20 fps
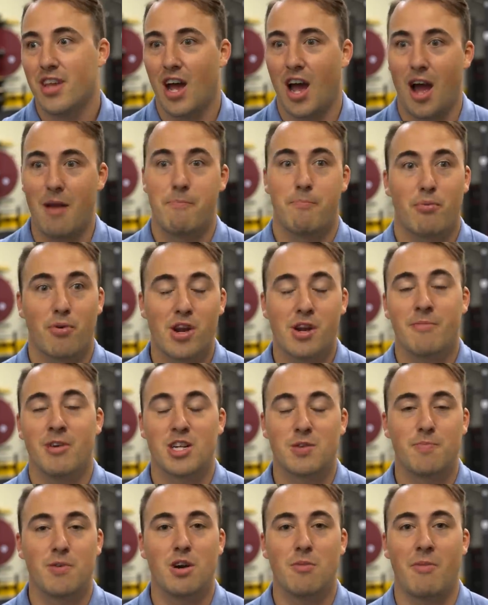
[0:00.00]
I pretty
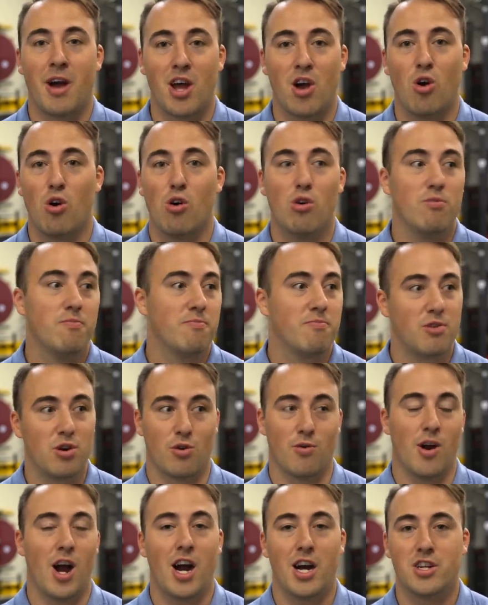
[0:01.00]
much built my whole
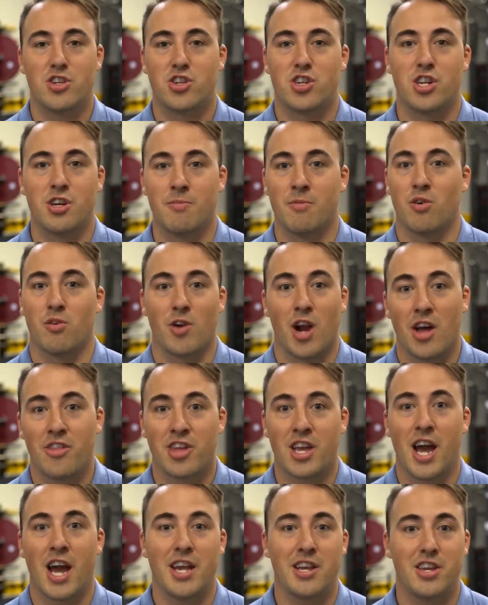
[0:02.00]
garage gym around
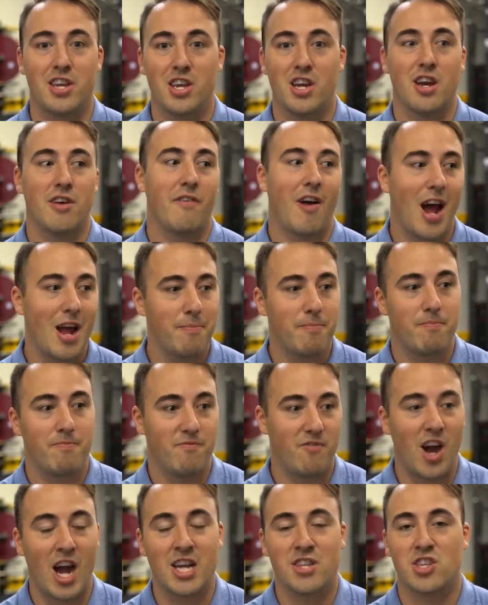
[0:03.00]
the idea of I'd
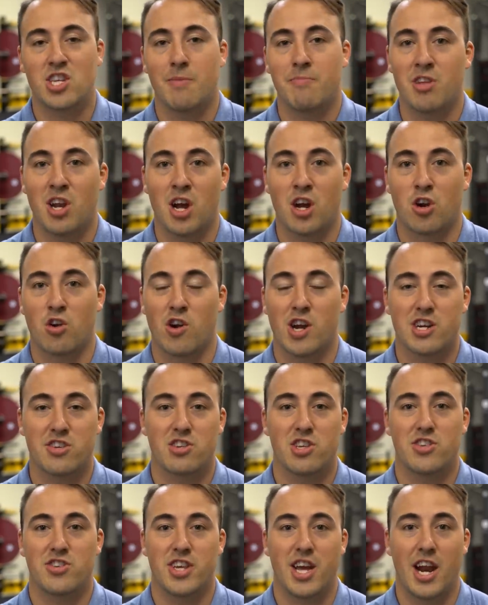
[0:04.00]
find something on
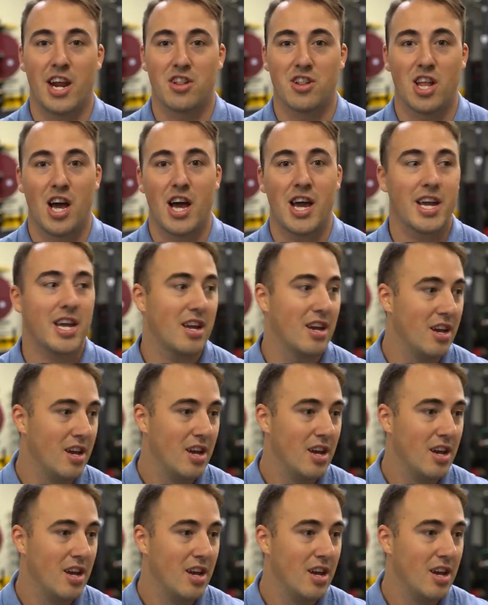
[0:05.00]
Craigslist that I'd like,